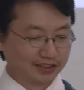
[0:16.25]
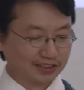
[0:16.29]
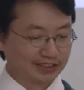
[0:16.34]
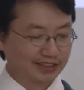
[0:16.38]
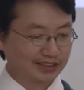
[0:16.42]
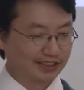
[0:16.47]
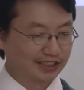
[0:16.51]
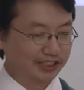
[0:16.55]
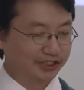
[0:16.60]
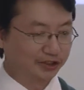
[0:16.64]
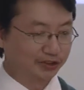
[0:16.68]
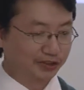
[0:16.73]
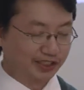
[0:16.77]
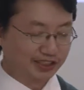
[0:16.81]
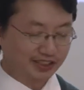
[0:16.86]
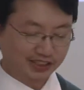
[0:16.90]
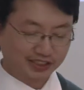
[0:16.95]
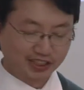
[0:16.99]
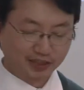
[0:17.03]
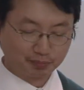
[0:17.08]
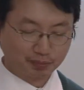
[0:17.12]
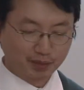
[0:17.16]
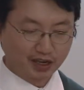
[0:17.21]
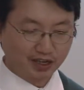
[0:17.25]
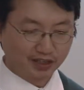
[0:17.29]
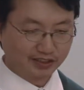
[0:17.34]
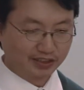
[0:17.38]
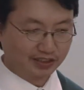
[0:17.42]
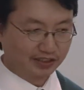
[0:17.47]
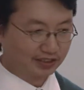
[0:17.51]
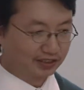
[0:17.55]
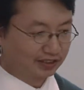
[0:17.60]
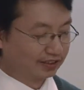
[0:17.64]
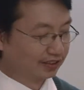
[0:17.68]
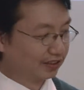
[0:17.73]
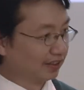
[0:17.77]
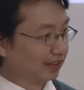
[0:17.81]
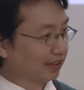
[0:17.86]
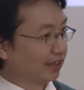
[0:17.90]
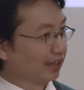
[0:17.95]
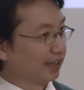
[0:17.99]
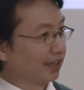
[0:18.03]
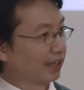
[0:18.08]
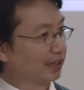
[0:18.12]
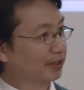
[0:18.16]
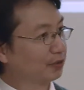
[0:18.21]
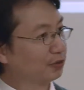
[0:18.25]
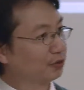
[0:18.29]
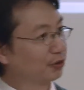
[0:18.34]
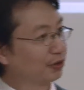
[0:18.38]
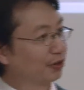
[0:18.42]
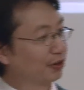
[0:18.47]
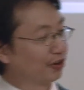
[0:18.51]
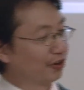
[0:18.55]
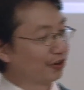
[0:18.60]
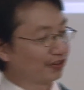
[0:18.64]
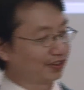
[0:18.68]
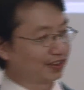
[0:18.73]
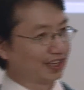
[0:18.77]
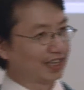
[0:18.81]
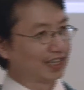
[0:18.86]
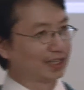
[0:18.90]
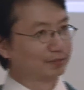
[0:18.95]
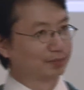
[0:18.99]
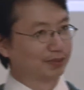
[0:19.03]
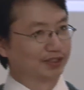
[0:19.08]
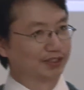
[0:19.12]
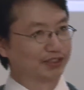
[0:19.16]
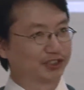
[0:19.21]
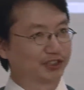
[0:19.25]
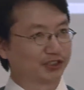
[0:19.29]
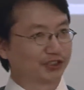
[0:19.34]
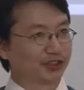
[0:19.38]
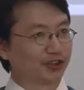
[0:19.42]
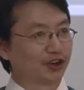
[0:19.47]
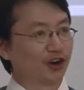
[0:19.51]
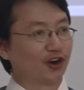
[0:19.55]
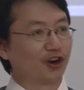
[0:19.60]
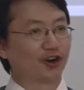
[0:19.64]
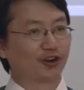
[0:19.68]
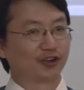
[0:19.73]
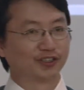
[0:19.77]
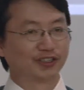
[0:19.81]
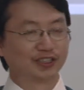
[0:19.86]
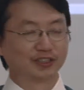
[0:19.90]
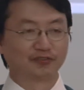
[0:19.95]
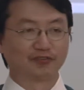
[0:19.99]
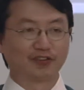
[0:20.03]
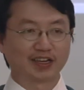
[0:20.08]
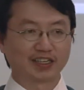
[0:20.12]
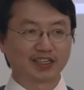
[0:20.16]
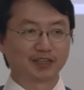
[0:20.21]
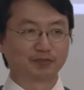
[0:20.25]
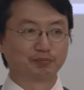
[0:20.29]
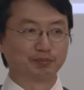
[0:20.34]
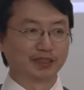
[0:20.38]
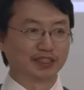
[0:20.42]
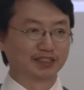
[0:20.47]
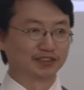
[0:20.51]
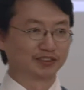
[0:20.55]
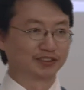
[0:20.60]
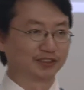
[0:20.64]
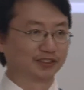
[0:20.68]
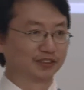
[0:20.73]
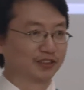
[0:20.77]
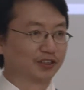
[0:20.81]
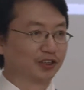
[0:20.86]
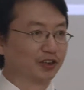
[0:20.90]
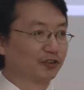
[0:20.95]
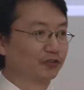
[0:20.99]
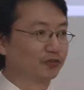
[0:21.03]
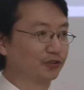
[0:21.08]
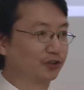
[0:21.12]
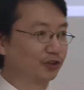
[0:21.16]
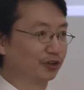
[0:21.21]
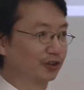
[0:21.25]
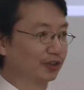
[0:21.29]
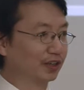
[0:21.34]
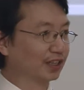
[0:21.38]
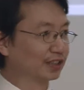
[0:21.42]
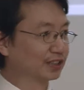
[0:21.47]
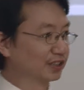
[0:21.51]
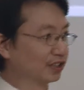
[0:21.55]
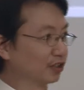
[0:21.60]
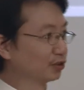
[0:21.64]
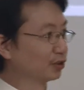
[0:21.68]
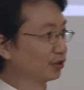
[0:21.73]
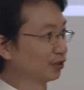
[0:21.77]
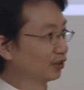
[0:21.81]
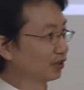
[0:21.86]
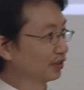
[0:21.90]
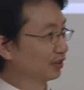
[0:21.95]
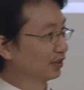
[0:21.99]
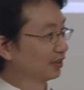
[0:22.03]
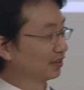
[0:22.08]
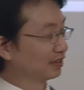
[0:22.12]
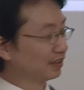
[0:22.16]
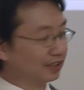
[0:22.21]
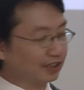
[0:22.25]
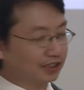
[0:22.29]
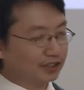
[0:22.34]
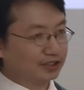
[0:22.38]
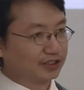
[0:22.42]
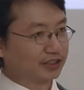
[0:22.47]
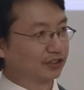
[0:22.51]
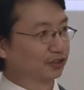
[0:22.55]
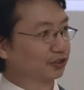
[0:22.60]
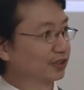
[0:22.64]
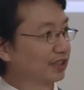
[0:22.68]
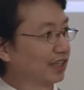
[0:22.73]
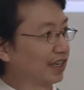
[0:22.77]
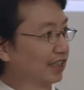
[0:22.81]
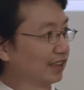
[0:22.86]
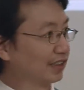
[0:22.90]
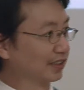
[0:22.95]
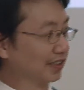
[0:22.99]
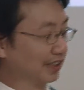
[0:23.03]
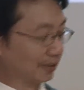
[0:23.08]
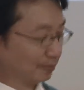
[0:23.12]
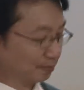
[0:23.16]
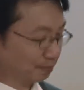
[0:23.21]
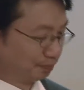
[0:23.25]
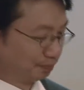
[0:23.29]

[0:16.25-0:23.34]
steel is the body, and rare earth elements are the vitamins for a social society.